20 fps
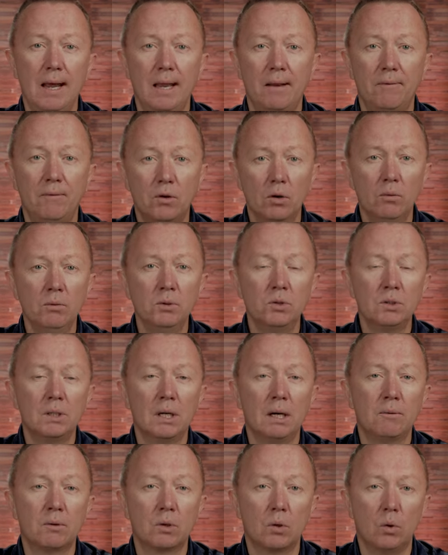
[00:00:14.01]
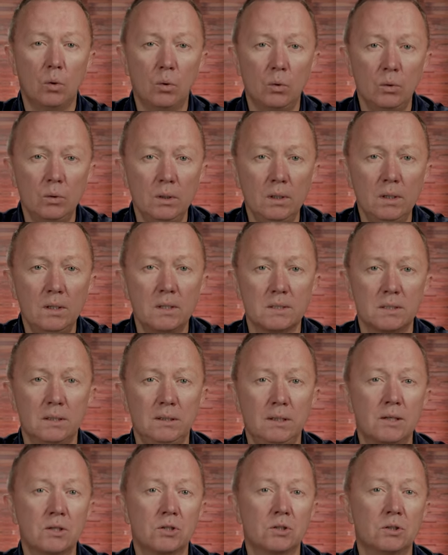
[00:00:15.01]
and we're going to cover only
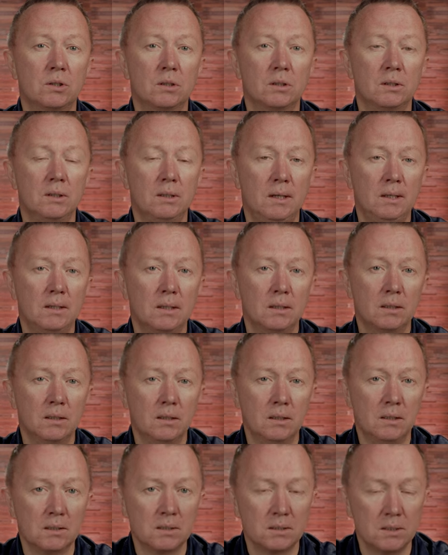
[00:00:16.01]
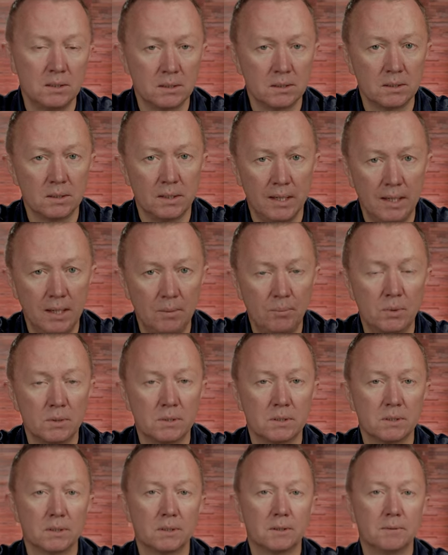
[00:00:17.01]
residential data in this
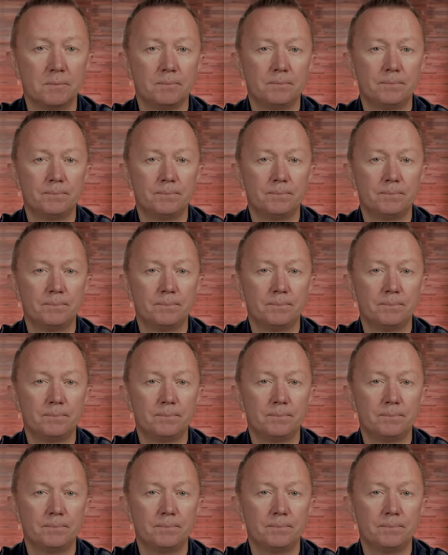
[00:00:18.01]
episode.